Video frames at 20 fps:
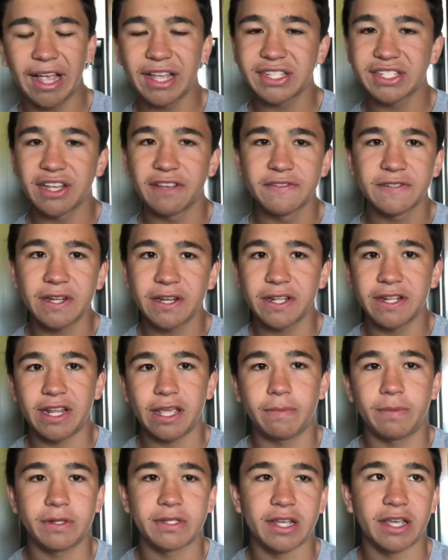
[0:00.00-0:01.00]
I self-studied
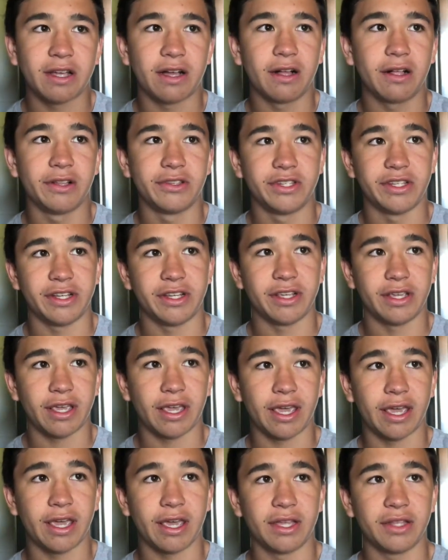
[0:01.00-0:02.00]
AP Psychology,
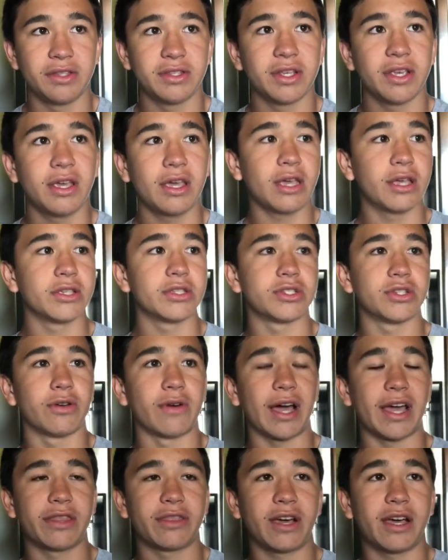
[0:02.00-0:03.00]
and so
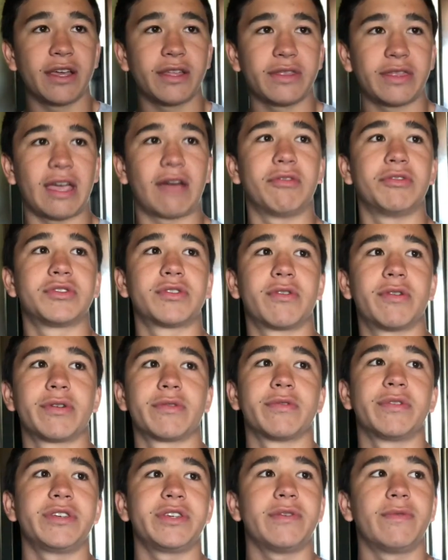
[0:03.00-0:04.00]
I thought that was going
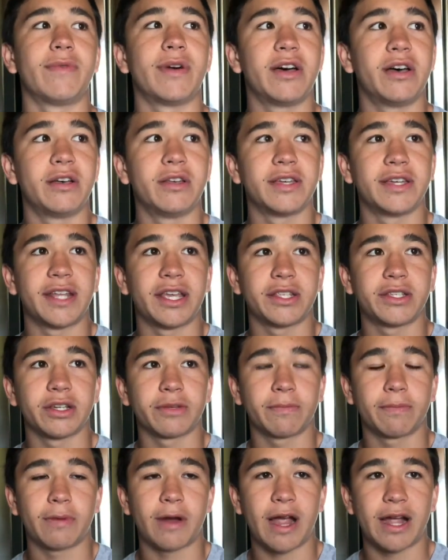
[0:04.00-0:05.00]
really well, and I
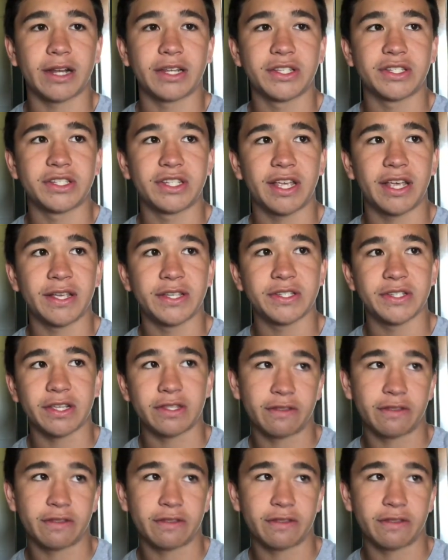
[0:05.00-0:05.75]
took practice tests.